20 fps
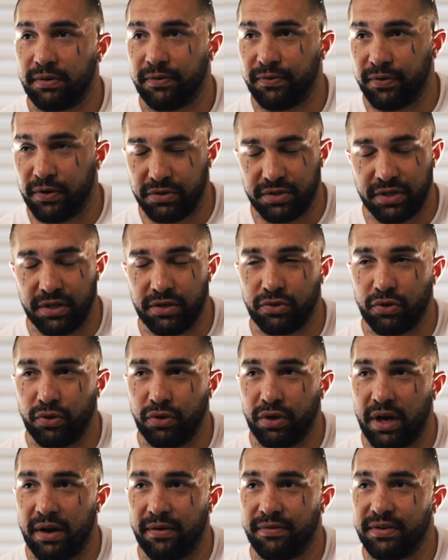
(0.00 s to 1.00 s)
first in True
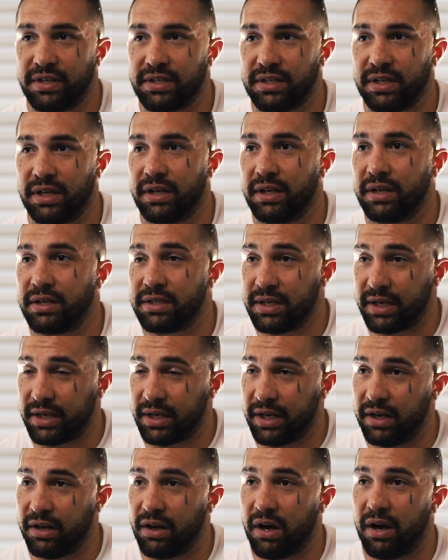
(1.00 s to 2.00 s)
Novice, and
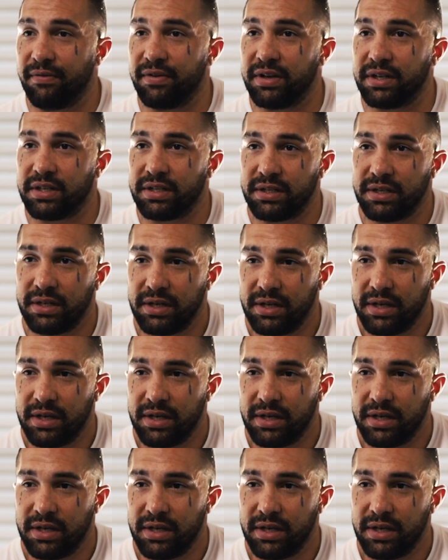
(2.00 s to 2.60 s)
second in Novice.